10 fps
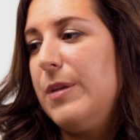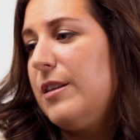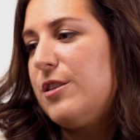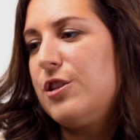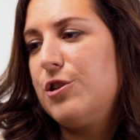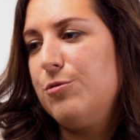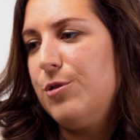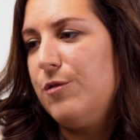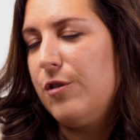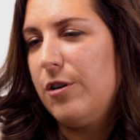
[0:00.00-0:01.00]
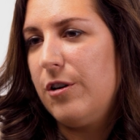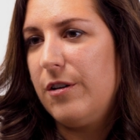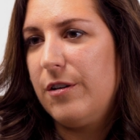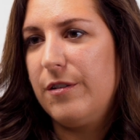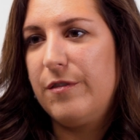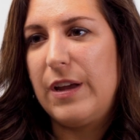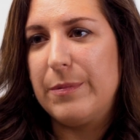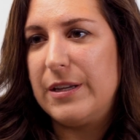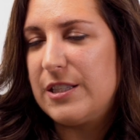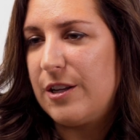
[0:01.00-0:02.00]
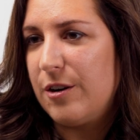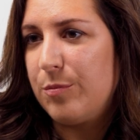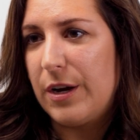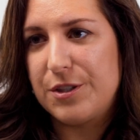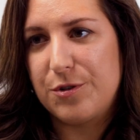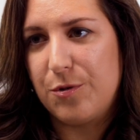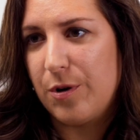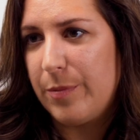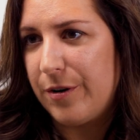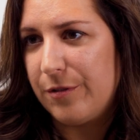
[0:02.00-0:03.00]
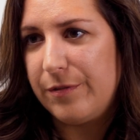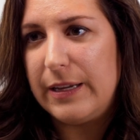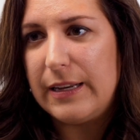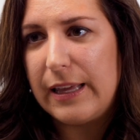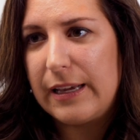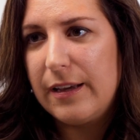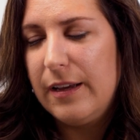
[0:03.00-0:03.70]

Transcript: And this is true for families that are breast or bottle feeding.